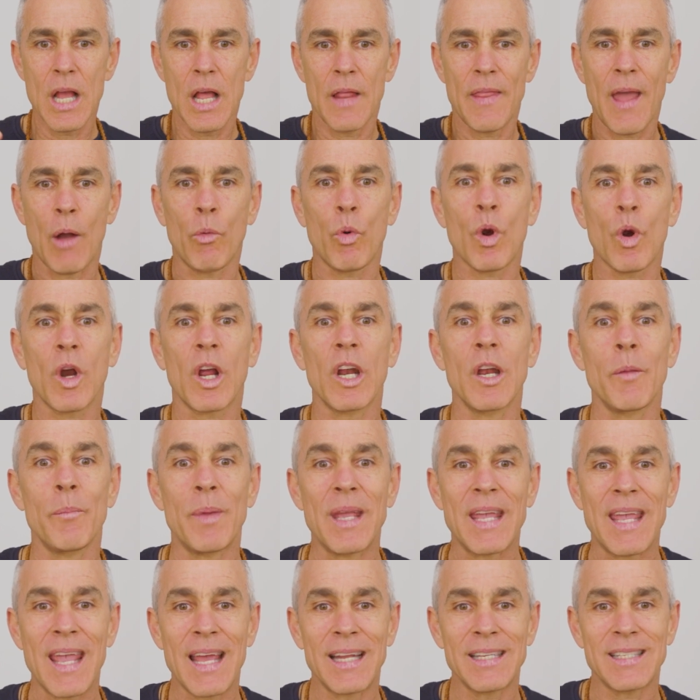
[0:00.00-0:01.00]
that we're going to
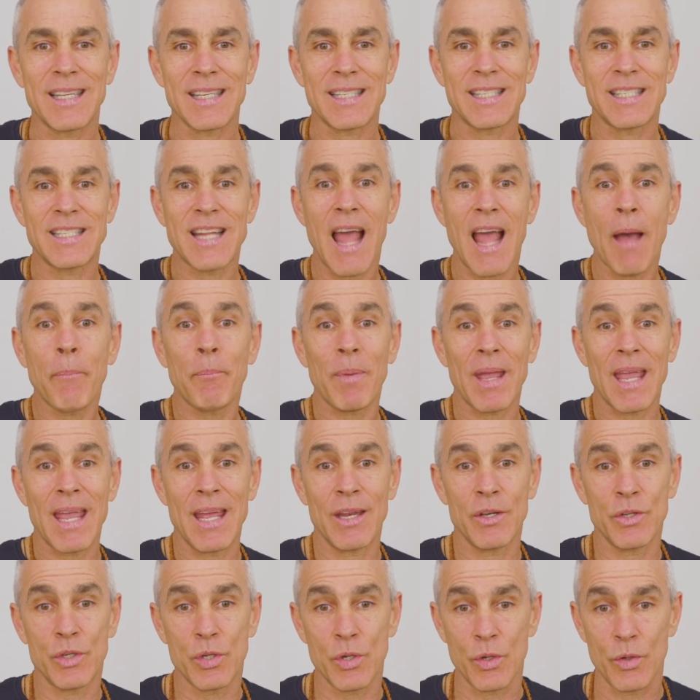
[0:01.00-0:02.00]
begin to step
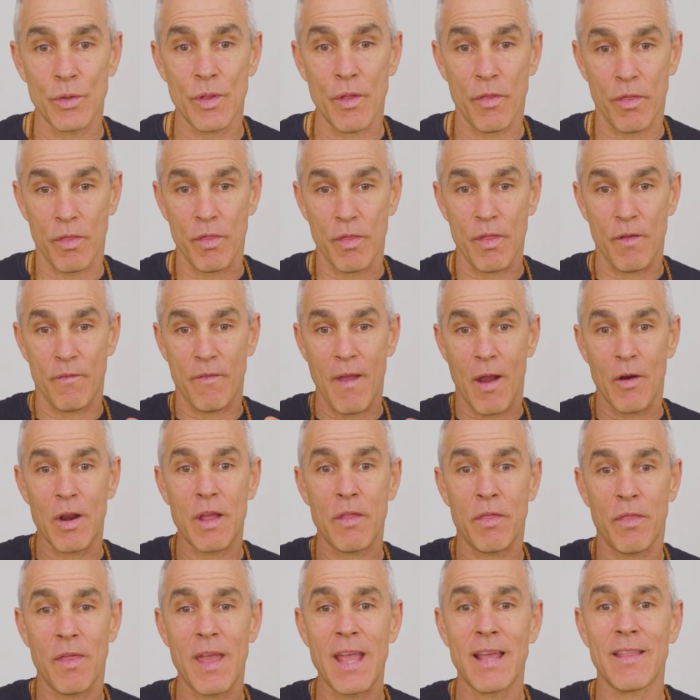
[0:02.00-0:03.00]
into the very
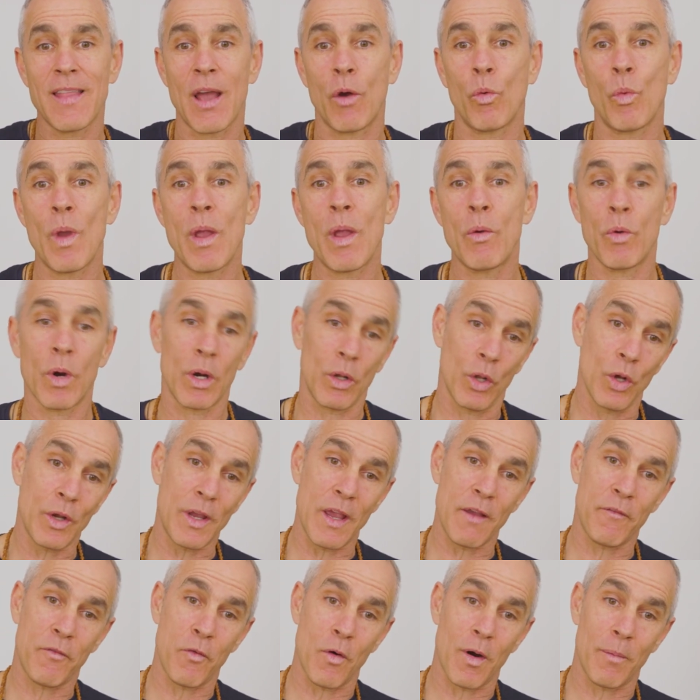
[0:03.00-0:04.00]
thing that we were
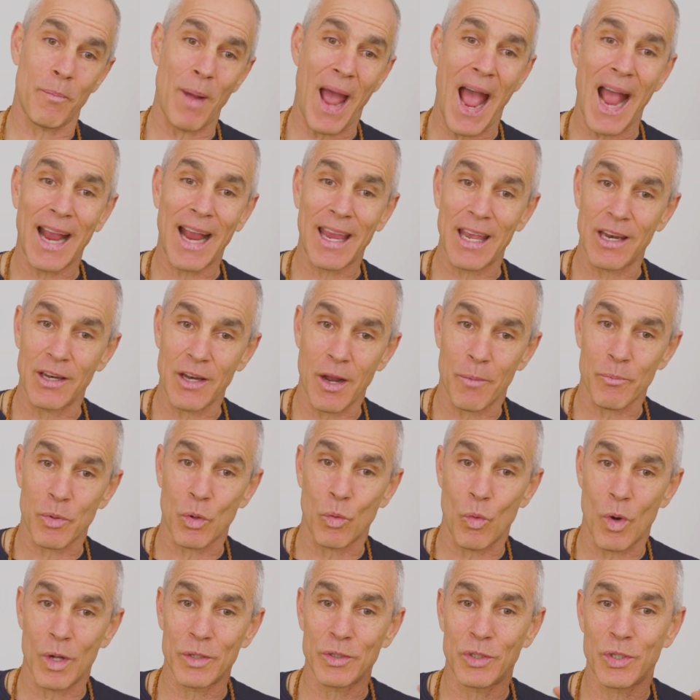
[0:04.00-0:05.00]
looking for back in number
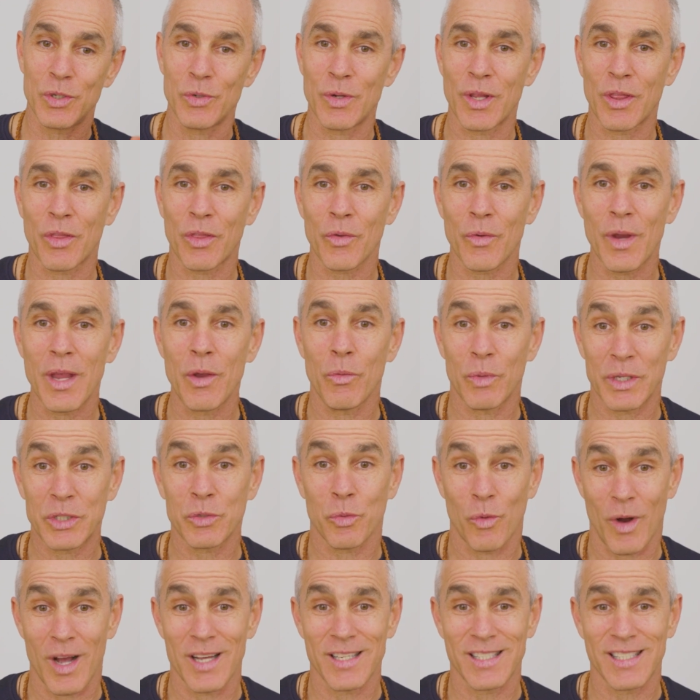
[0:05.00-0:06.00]
1, 2, and 3, which
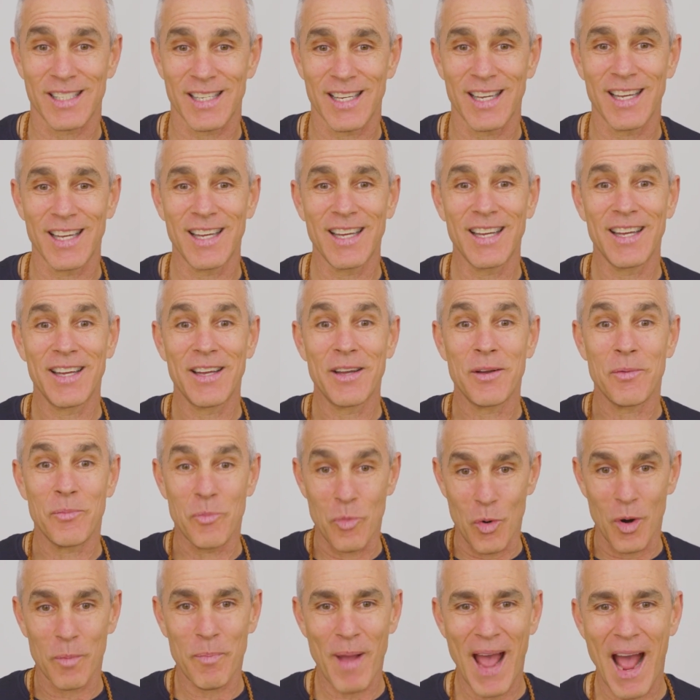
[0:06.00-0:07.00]
was
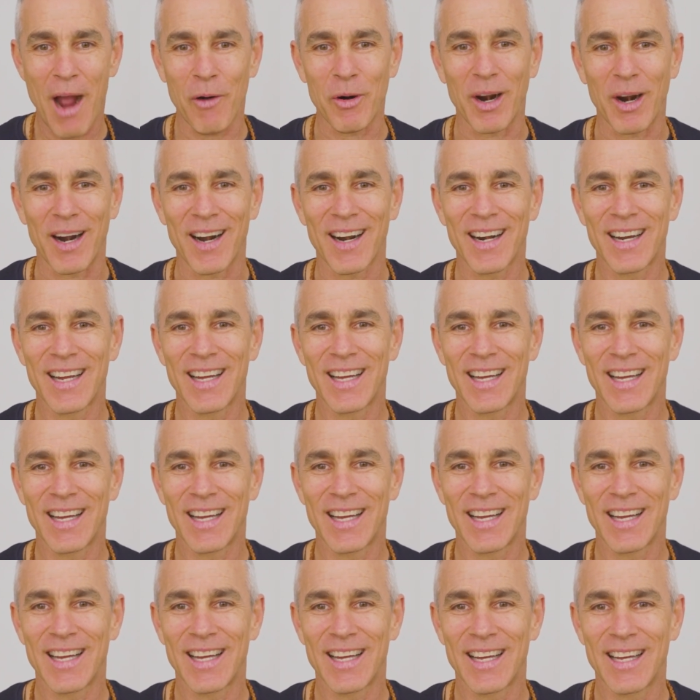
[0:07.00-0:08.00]
more power.
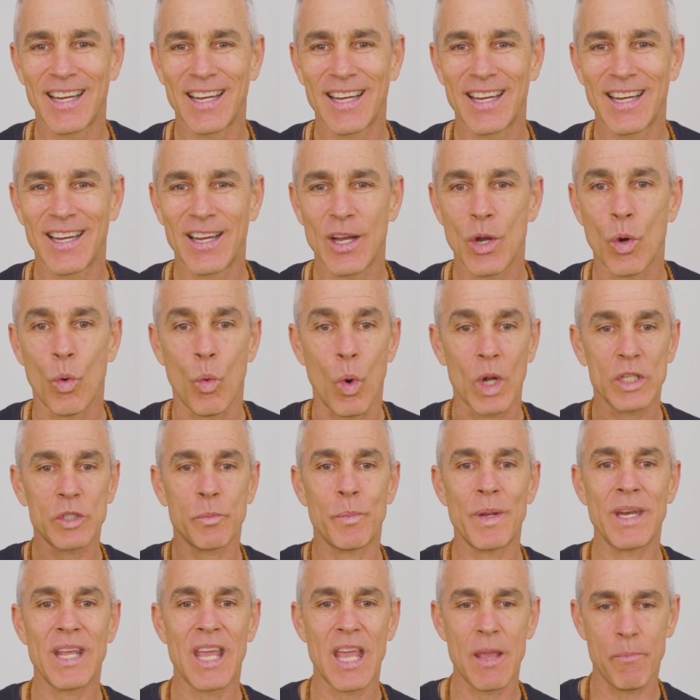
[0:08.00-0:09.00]
What's
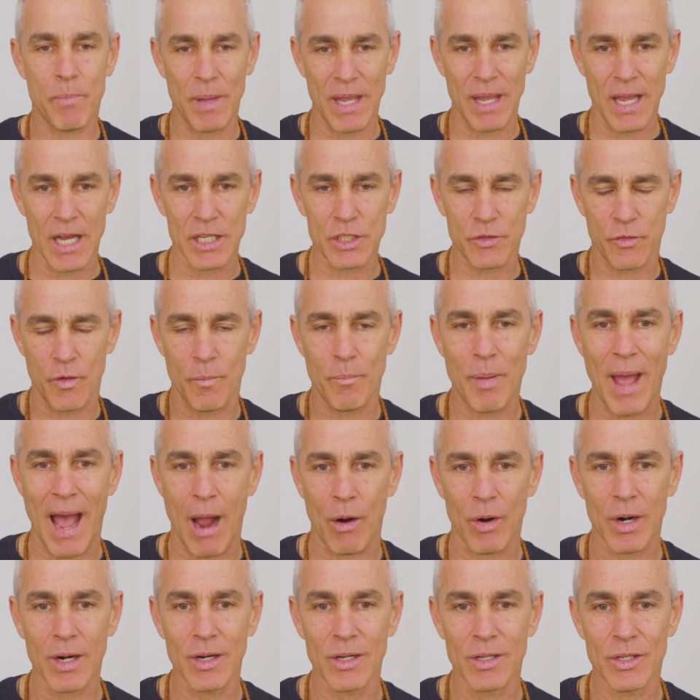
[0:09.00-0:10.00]
been keeping us from
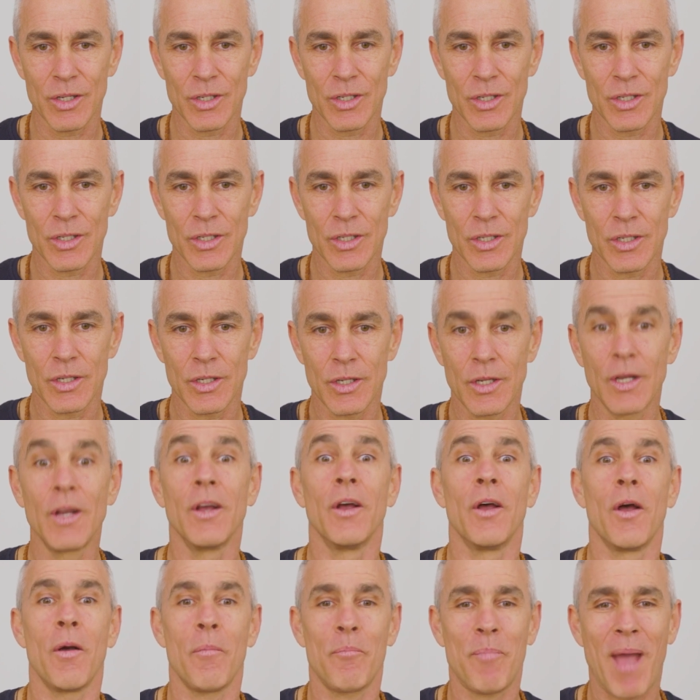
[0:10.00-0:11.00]
power?
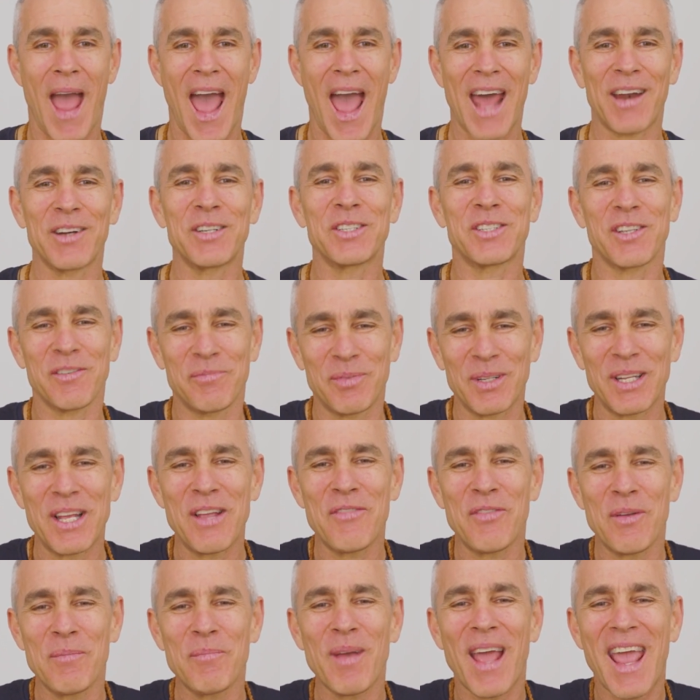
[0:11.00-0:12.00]
Patterns of
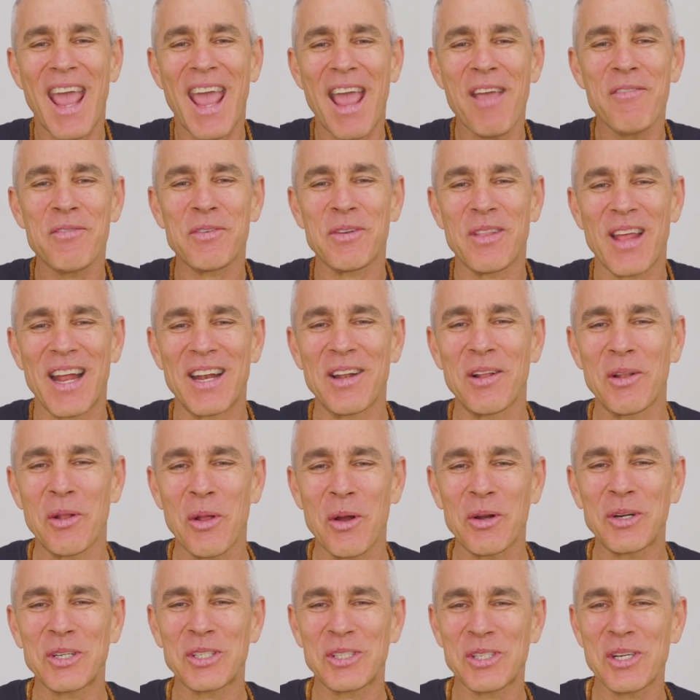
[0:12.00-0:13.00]
belief and behavior that no
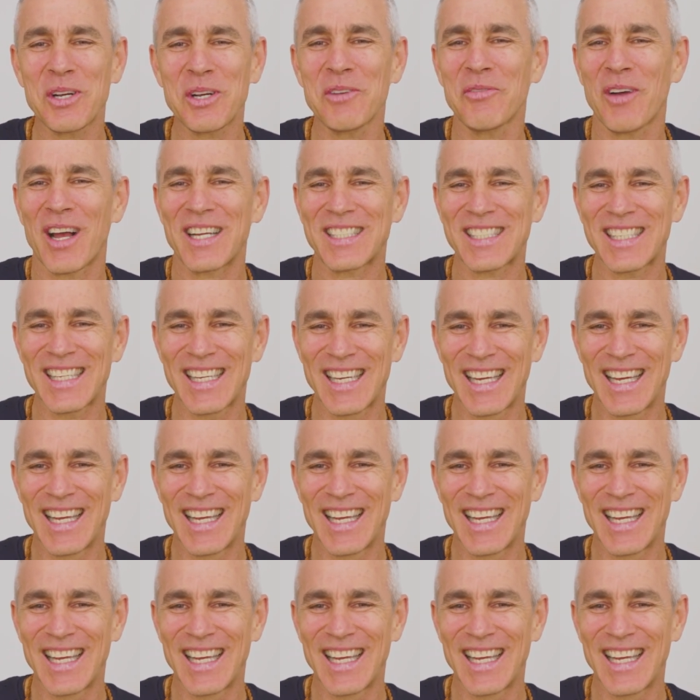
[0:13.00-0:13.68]
longer serve us.